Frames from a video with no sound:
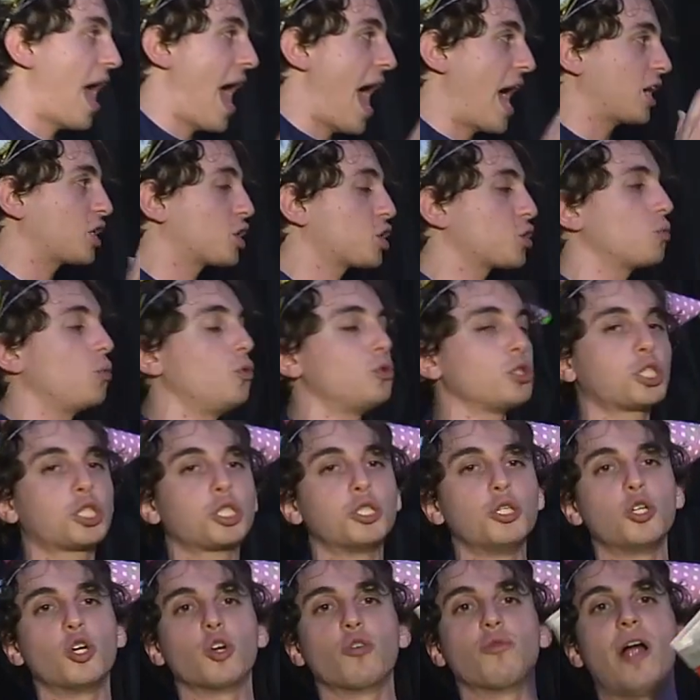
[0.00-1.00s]
actual
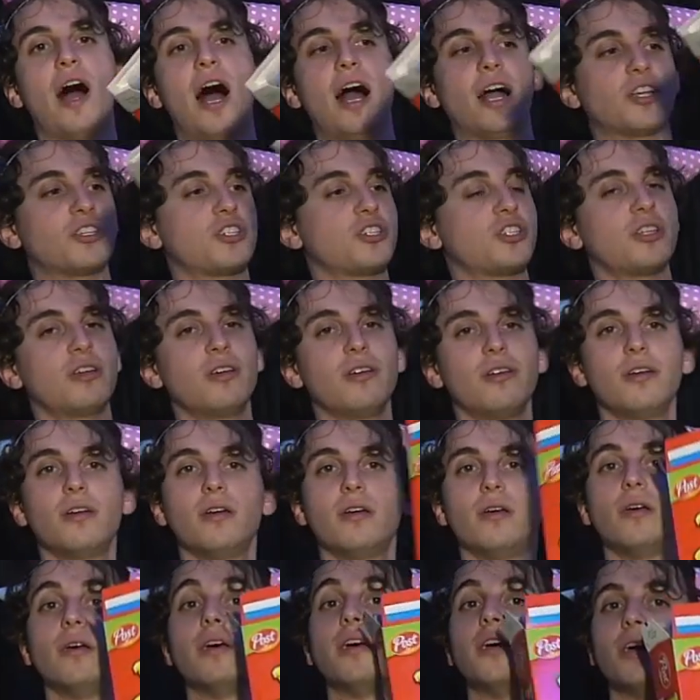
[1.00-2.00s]
sugar rocks.
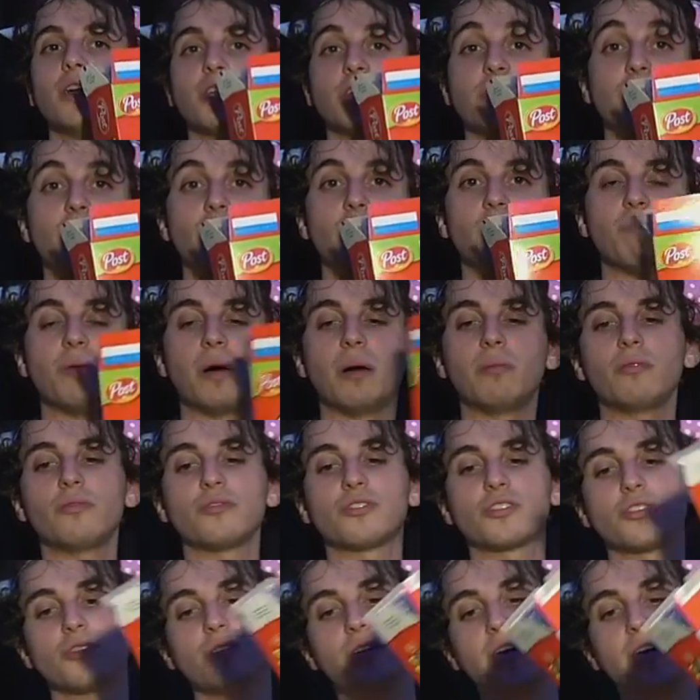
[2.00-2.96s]
It's Fruity Pebbles,